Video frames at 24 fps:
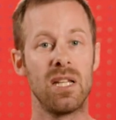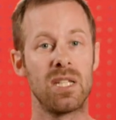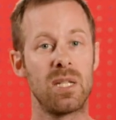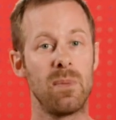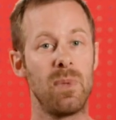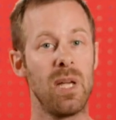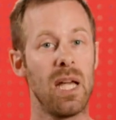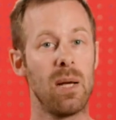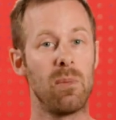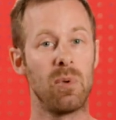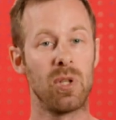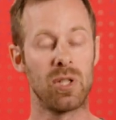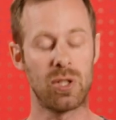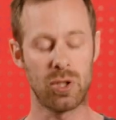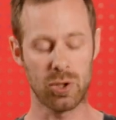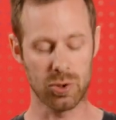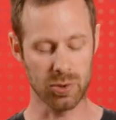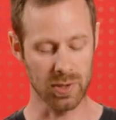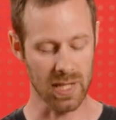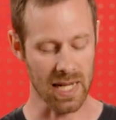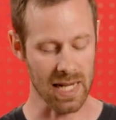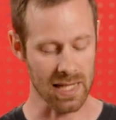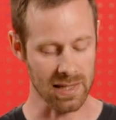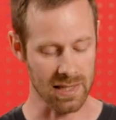to be able to
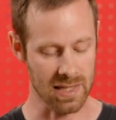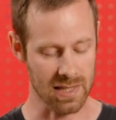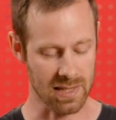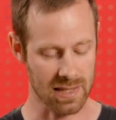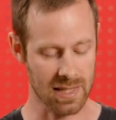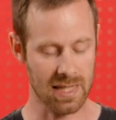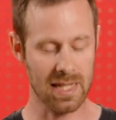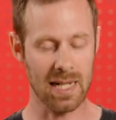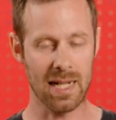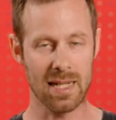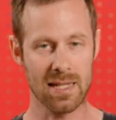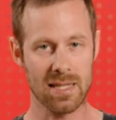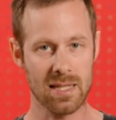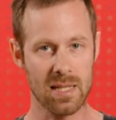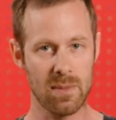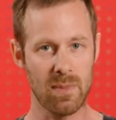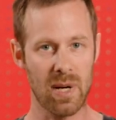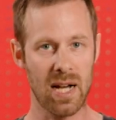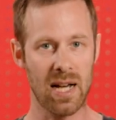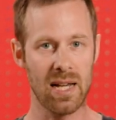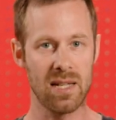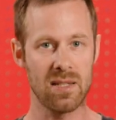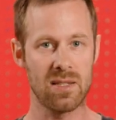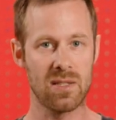create these
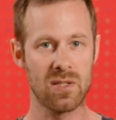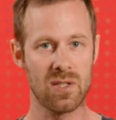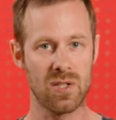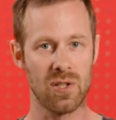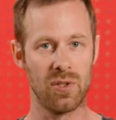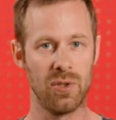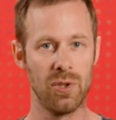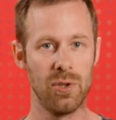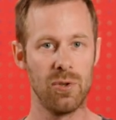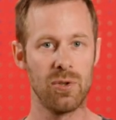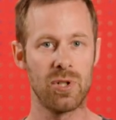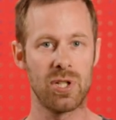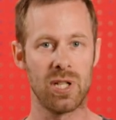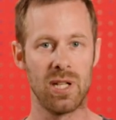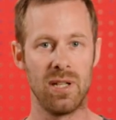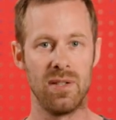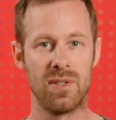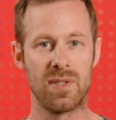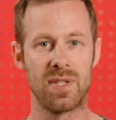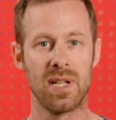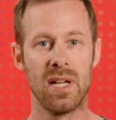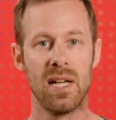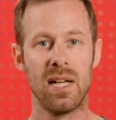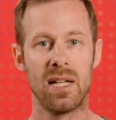customized
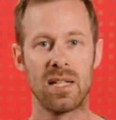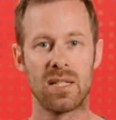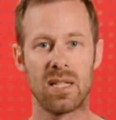solutions